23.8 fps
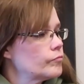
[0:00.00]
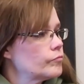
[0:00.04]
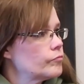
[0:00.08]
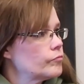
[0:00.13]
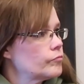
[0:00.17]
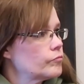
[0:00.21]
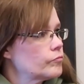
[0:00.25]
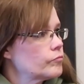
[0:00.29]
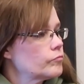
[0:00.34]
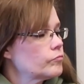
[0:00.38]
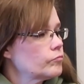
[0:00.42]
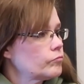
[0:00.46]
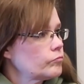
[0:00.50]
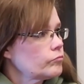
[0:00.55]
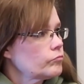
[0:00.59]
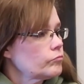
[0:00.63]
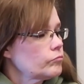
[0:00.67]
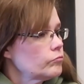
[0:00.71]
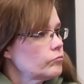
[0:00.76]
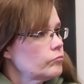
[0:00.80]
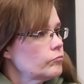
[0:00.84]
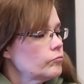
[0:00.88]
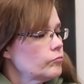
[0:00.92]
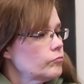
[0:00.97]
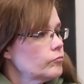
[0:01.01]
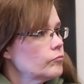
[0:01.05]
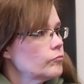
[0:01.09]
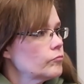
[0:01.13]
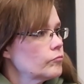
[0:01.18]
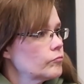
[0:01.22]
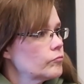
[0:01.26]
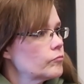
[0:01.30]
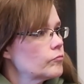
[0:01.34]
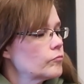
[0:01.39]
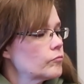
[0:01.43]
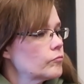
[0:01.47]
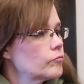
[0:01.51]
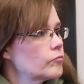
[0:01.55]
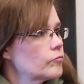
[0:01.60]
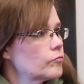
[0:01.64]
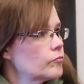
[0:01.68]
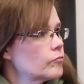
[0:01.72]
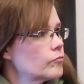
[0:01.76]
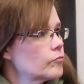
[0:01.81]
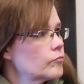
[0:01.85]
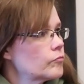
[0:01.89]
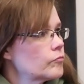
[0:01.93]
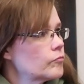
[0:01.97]

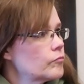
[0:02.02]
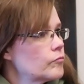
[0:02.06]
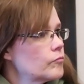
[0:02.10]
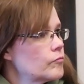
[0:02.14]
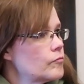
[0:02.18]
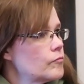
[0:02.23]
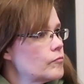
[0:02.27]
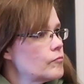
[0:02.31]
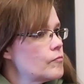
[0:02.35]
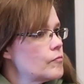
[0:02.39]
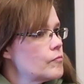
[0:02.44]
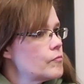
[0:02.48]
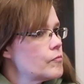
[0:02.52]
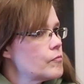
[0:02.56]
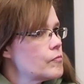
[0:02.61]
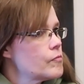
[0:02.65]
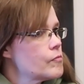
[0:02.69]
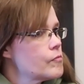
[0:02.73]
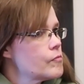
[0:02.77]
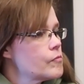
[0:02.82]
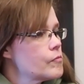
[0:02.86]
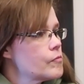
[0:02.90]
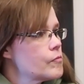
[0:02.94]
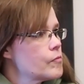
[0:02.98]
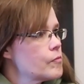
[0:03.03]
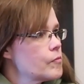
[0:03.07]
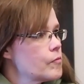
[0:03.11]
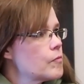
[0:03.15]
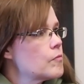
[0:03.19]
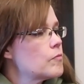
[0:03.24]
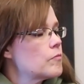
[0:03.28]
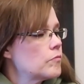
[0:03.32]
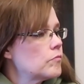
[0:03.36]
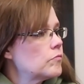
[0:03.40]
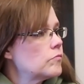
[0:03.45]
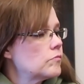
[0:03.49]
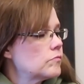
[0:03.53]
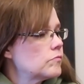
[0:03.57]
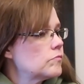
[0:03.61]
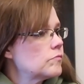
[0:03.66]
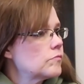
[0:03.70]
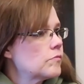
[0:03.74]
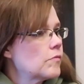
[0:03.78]
This person isn't speaking.